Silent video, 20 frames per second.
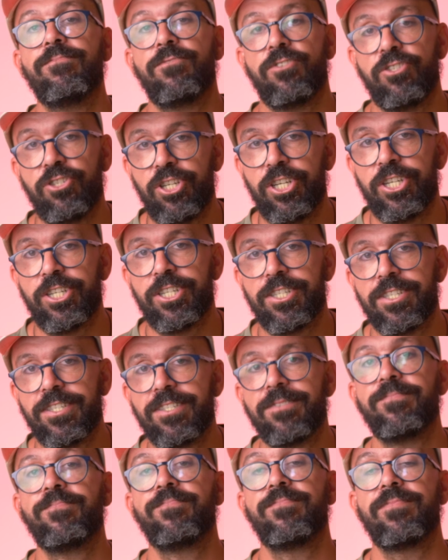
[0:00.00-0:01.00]

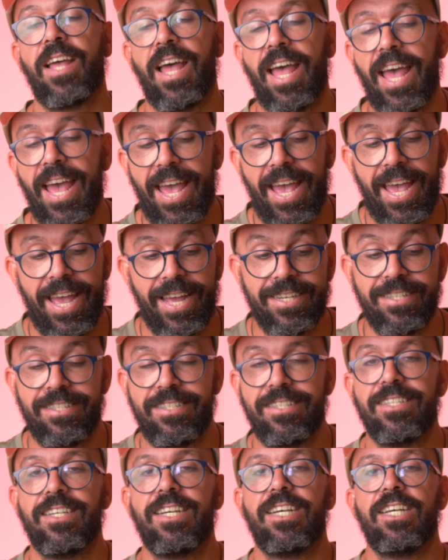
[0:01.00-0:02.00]
Cheers
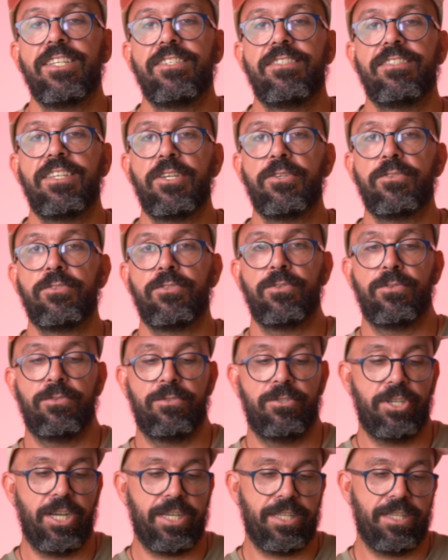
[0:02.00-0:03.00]
and see you soon.
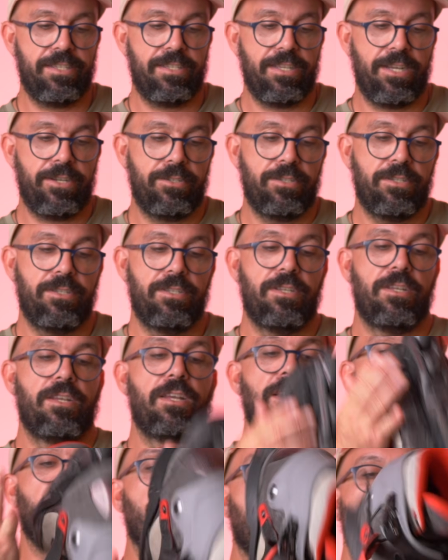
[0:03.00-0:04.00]
Check this out.
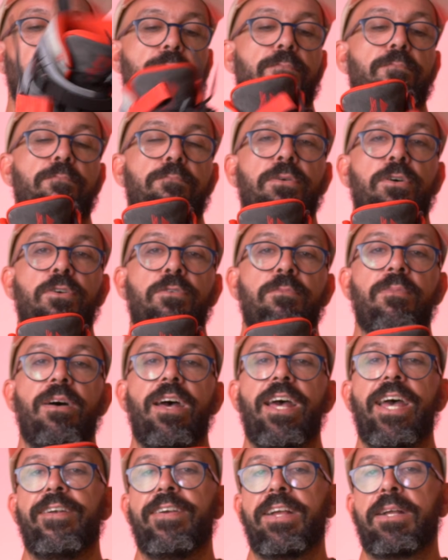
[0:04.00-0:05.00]
Boom,
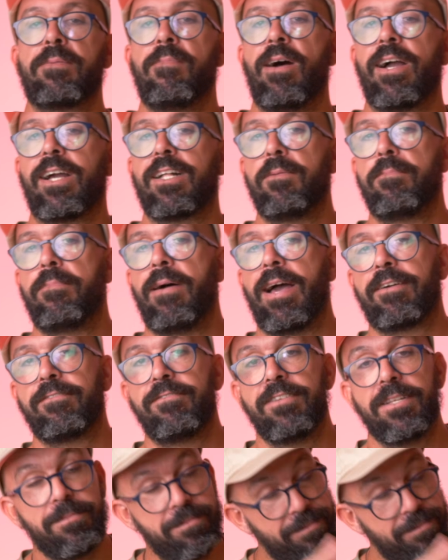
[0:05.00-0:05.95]
Eric Michael backflip.